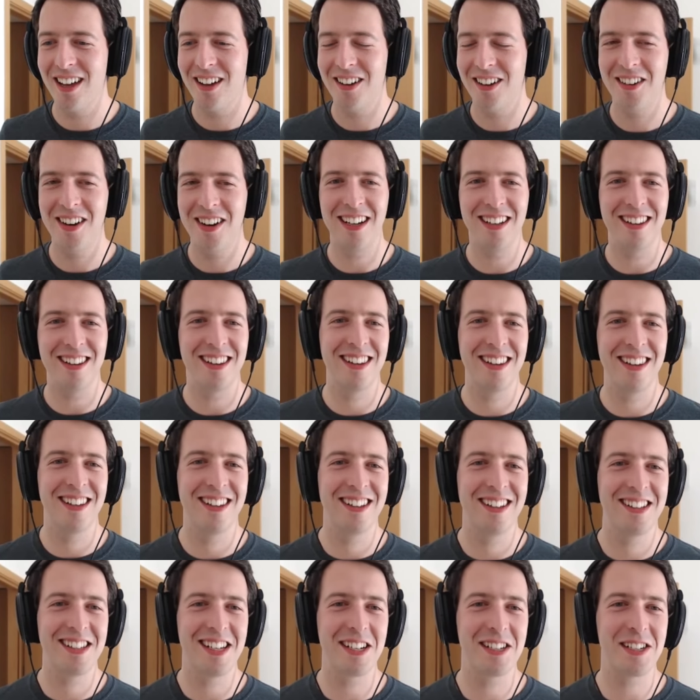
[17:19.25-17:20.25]
All right,
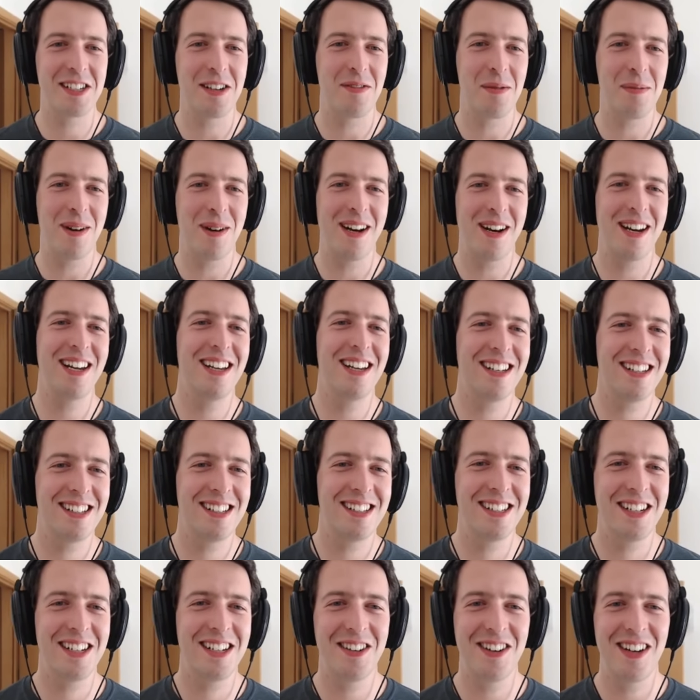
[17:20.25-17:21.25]
thanks everybody.
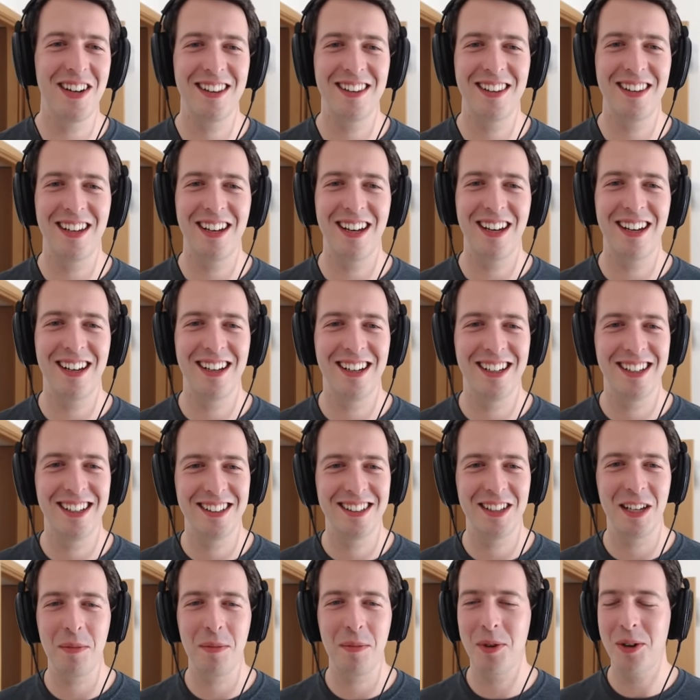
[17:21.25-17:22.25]
See you at the
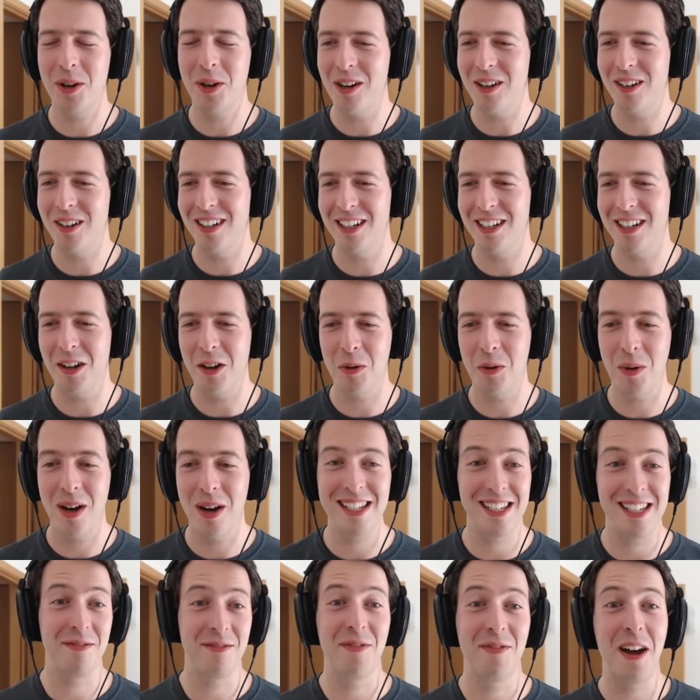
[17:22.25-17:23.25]
team call and
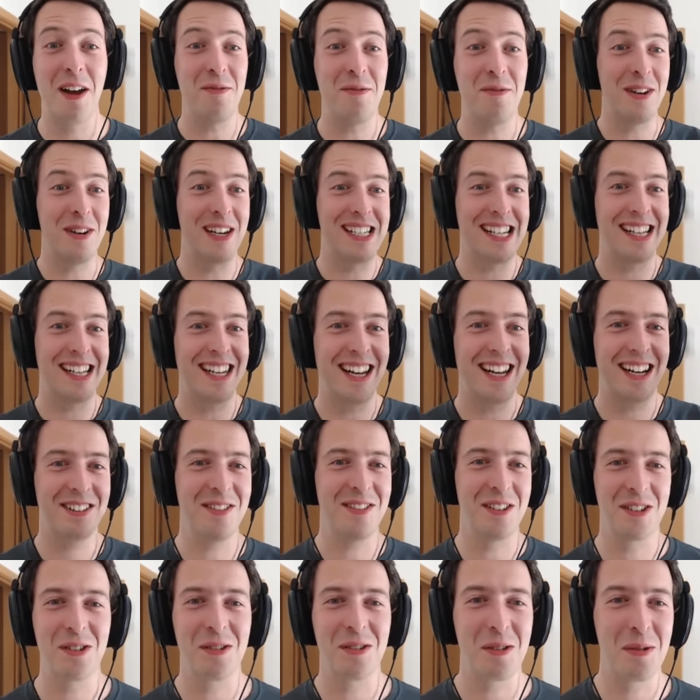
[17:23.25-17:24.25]
otherwise in five weeks at the next
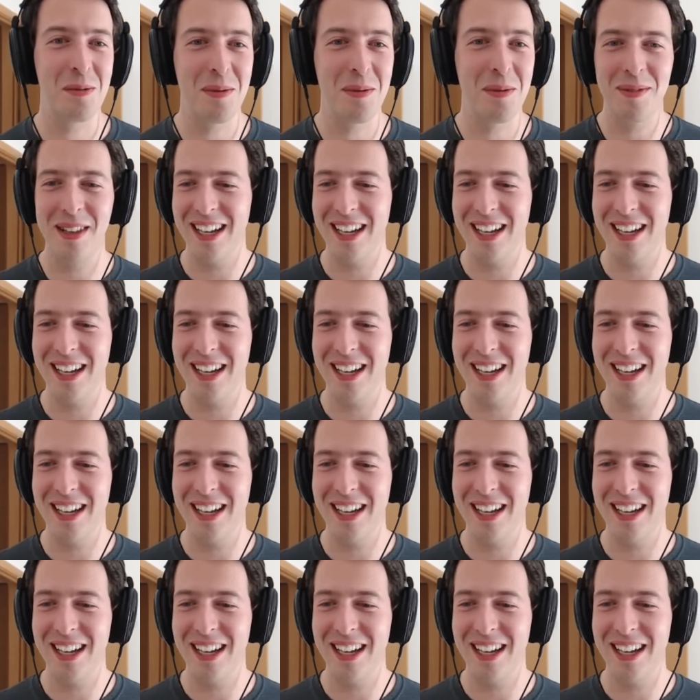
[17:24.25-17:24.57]
functional group of